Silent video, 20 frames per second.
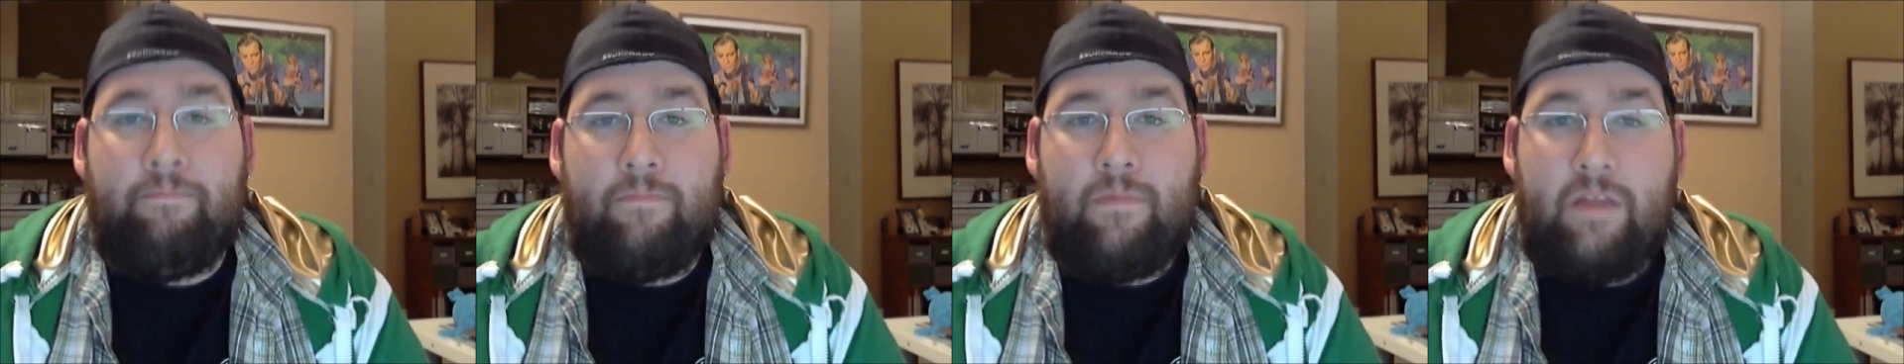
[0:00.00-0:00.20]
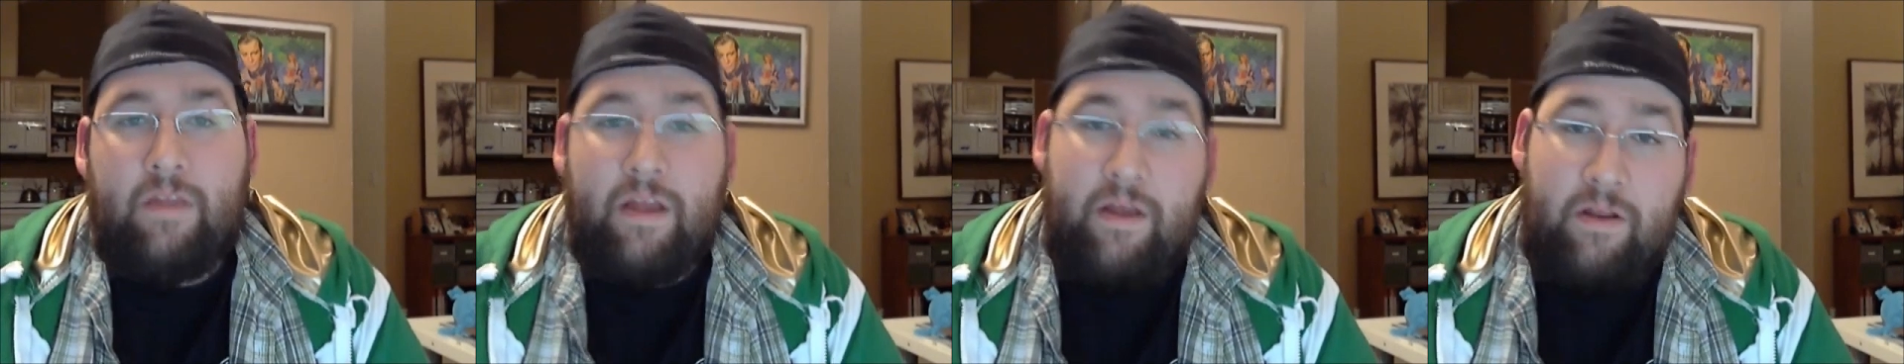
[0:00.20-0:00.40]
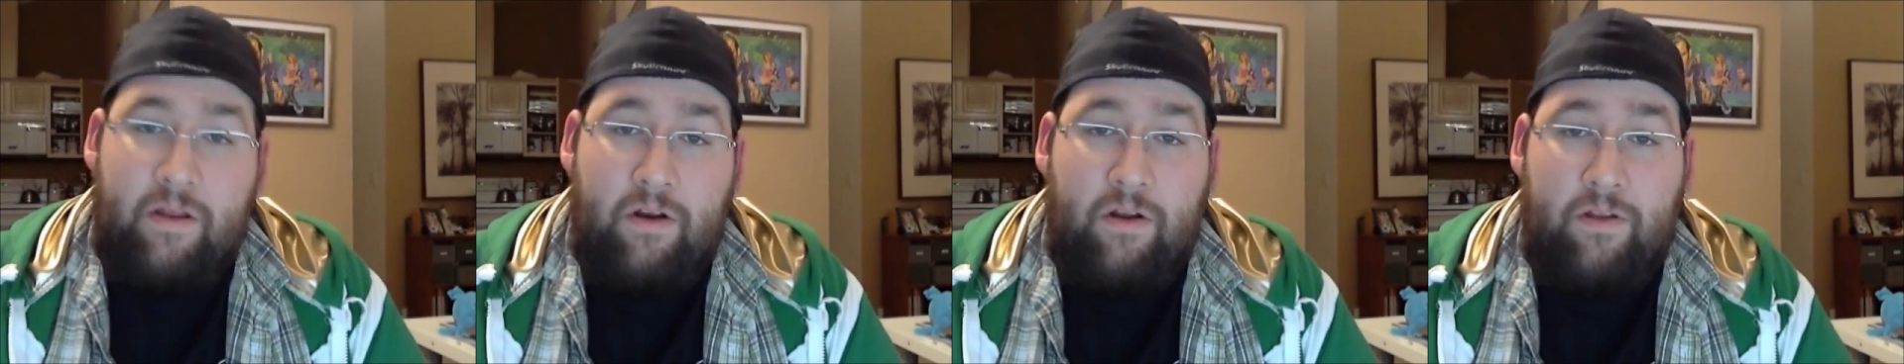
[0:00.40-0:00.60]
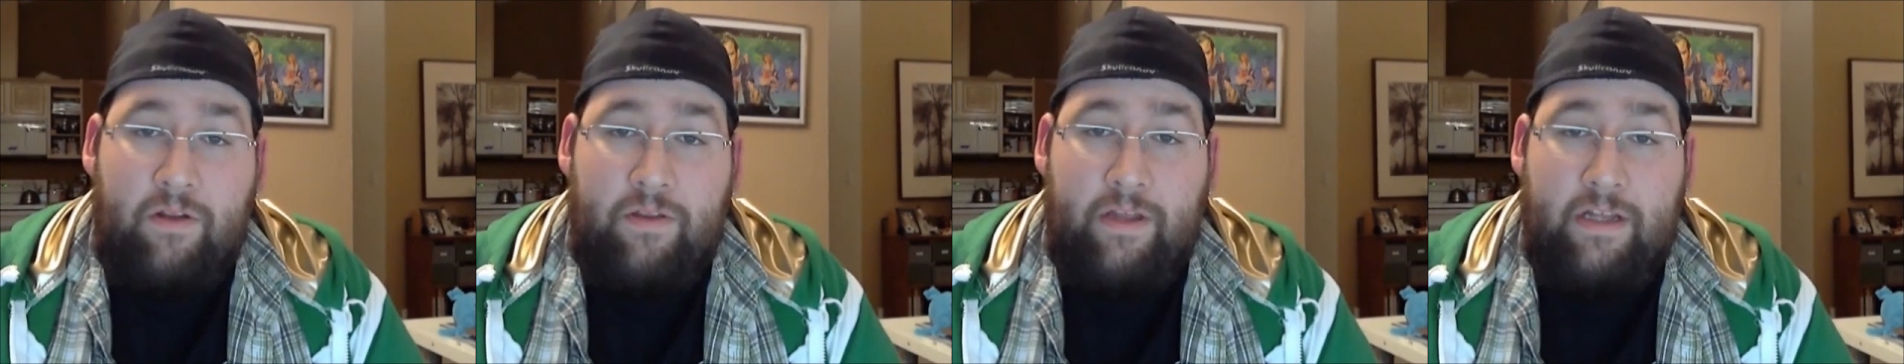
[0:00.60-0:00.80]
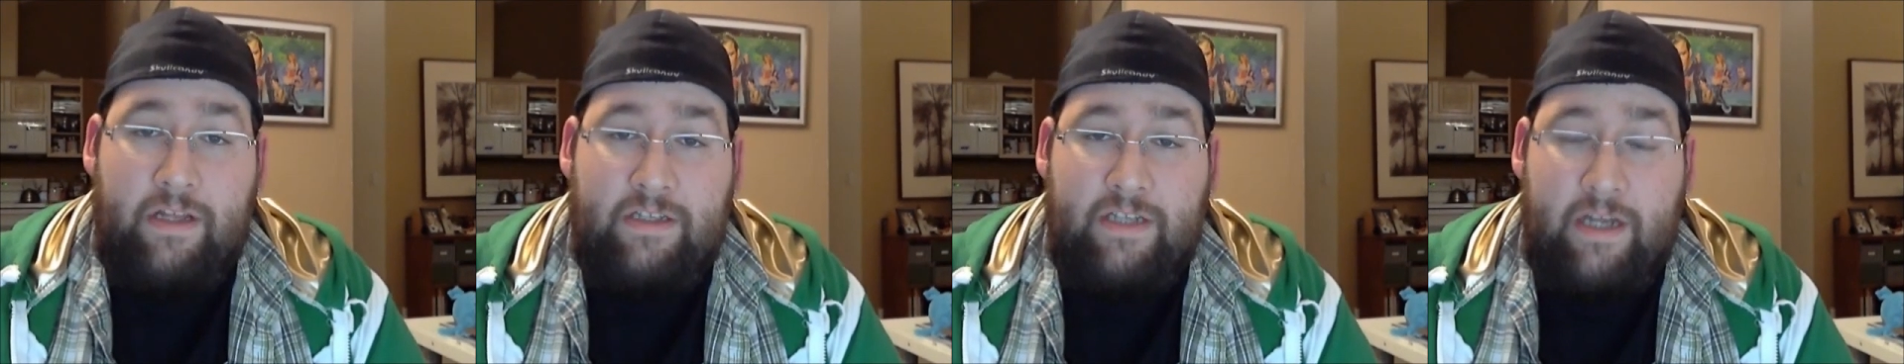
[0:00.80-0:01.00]
Now that all
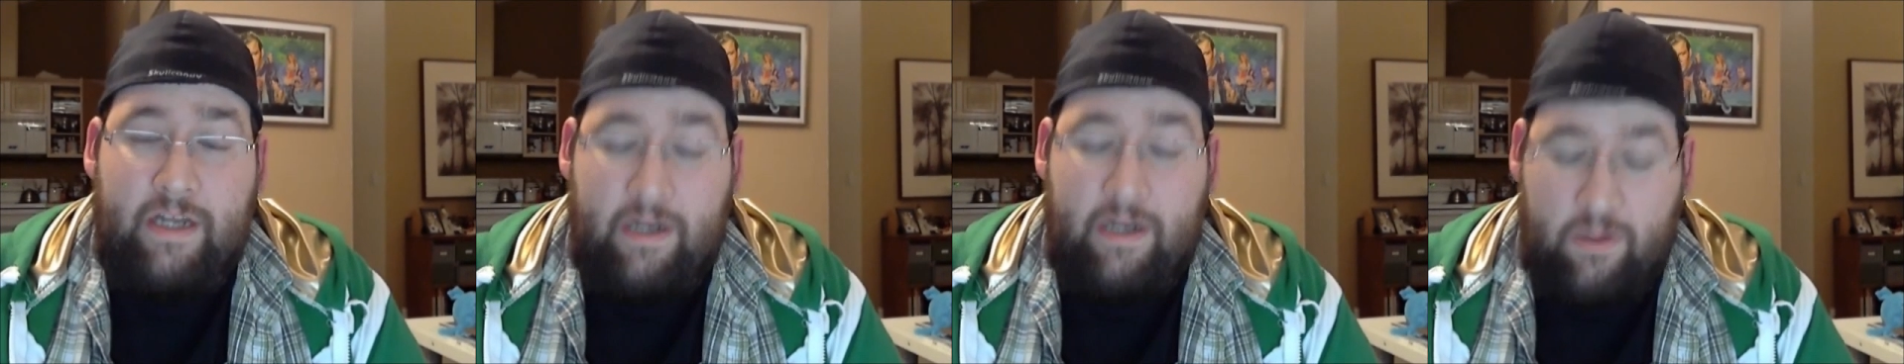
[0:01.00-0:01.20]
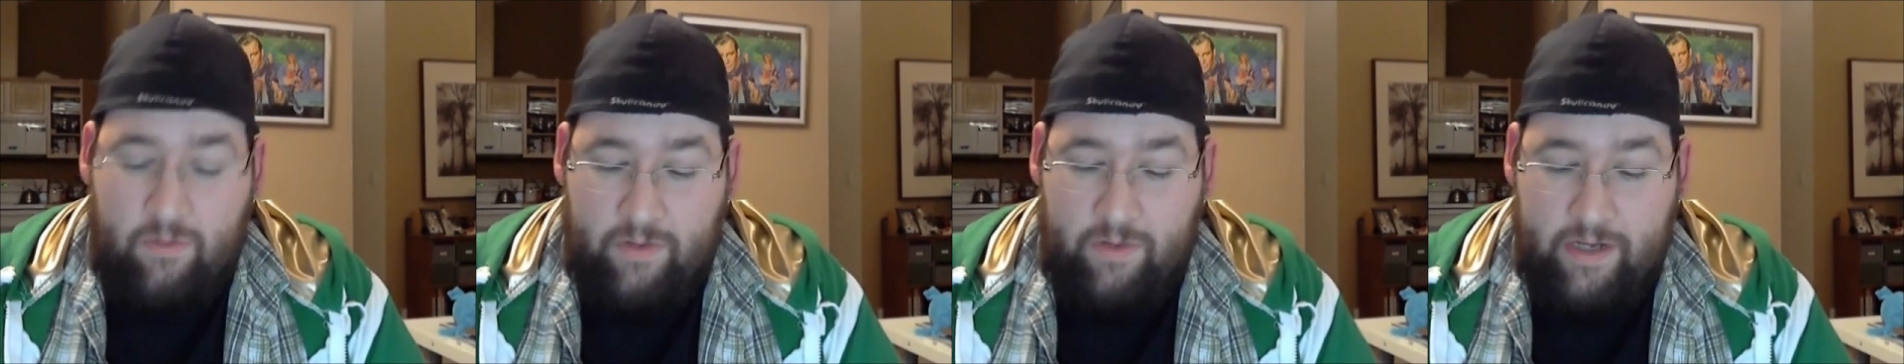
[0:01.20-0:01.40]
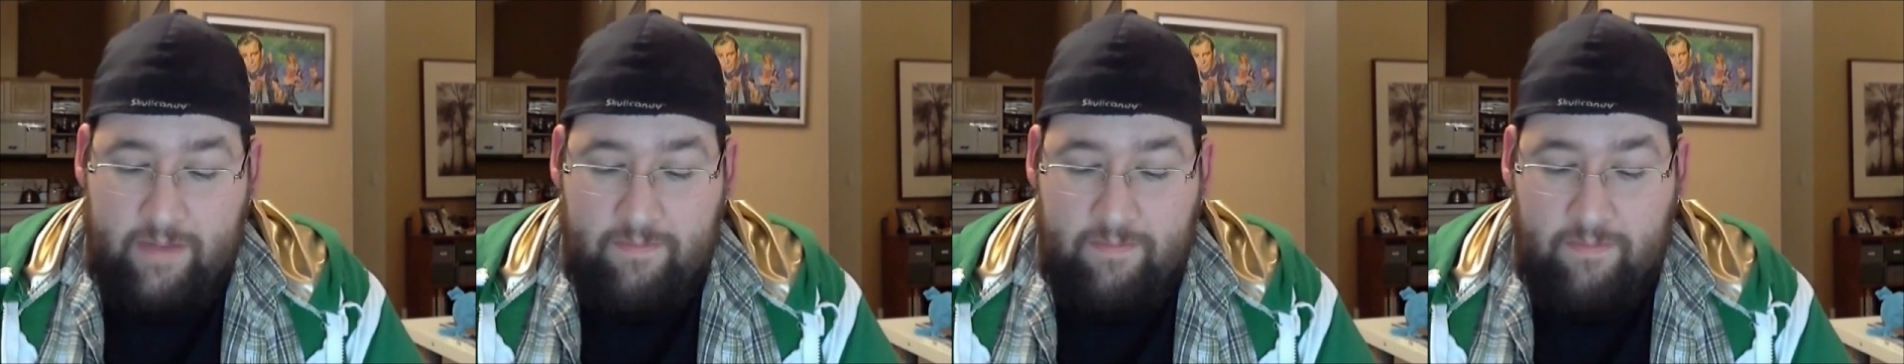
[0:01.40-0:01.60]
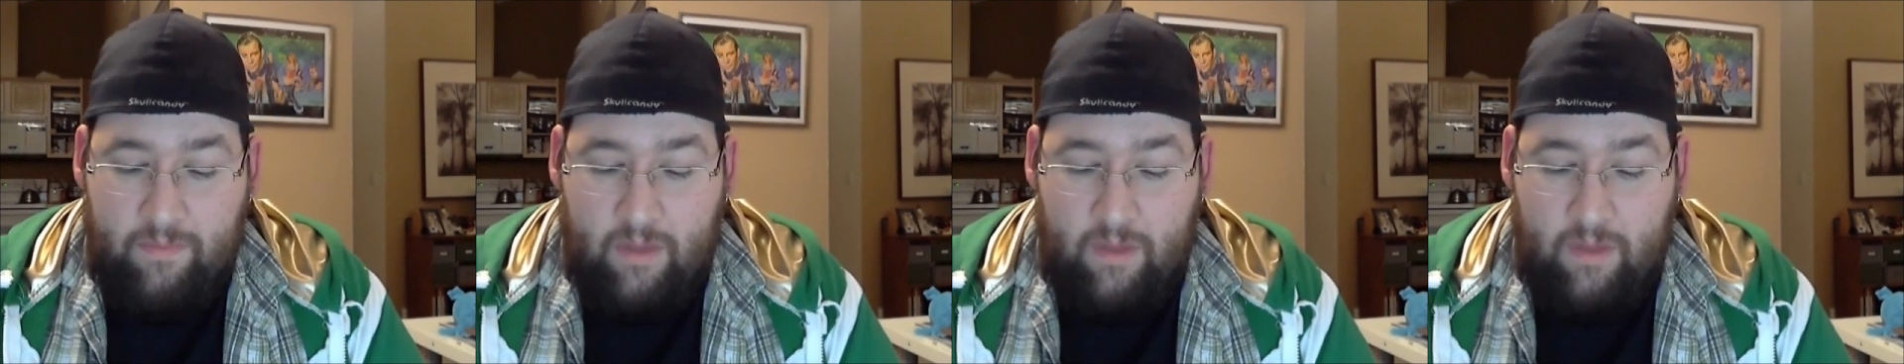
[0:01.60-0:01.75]
that's out of the way,